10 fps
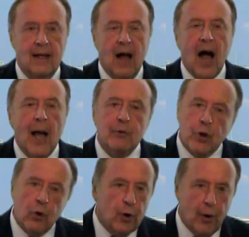Hi, I'm
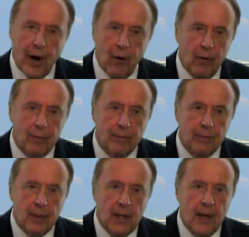Joe Carrero.
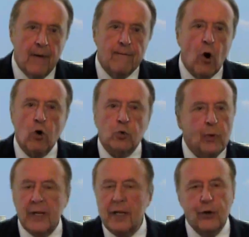Folks,
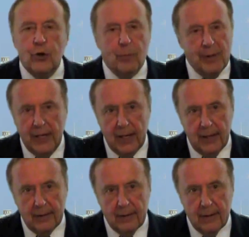we need a new
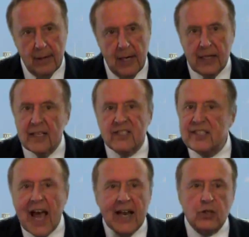beginning. The
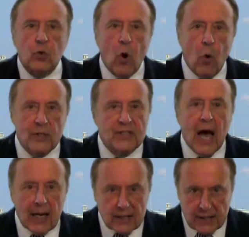status quo is
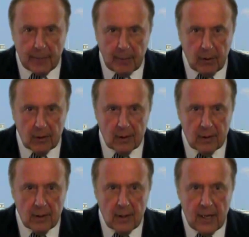not acceptable.
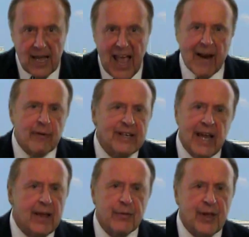Every
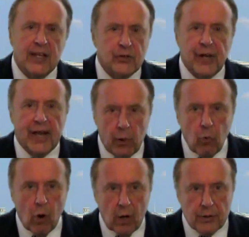day things are getting
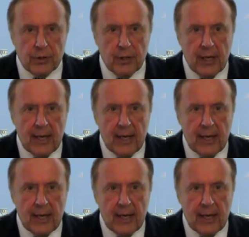worse.